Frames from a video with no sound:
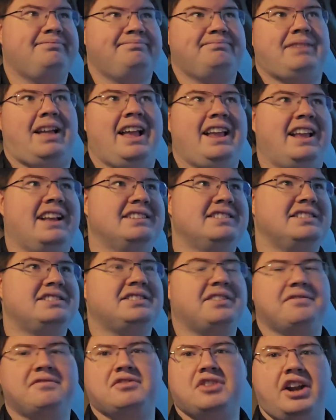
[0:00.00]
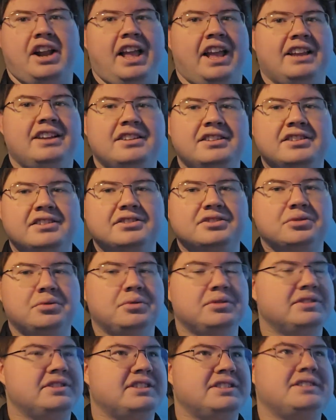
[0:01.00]
I guess it's the front end of the
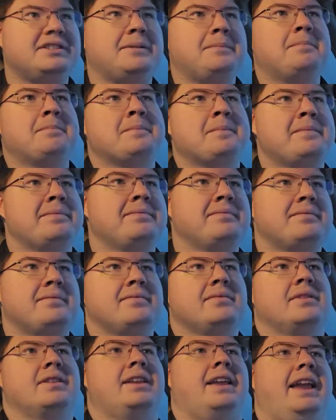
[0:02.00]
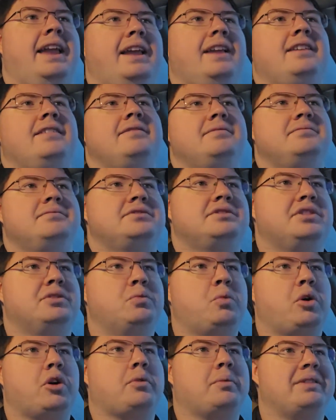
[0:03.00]
school system, to
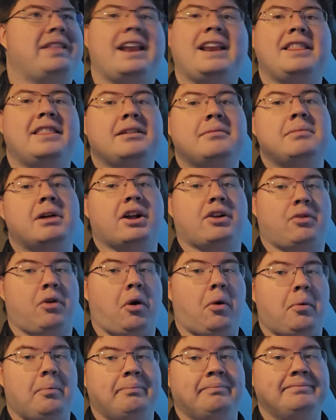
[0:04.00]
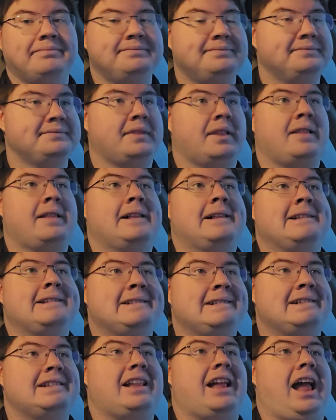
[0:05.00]
work with anything but Chrome.
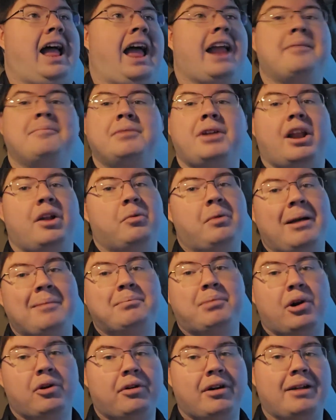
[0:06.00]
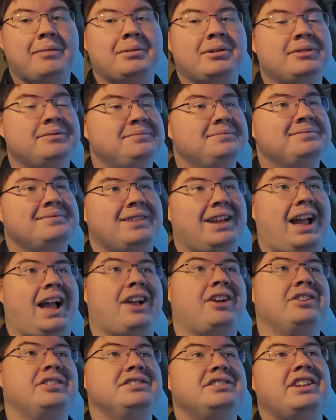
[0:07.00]
I'm not a web programmer. I
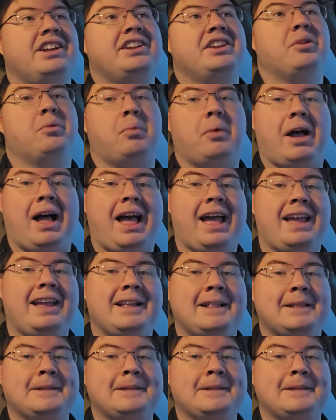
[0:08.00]
couldn't tell you why.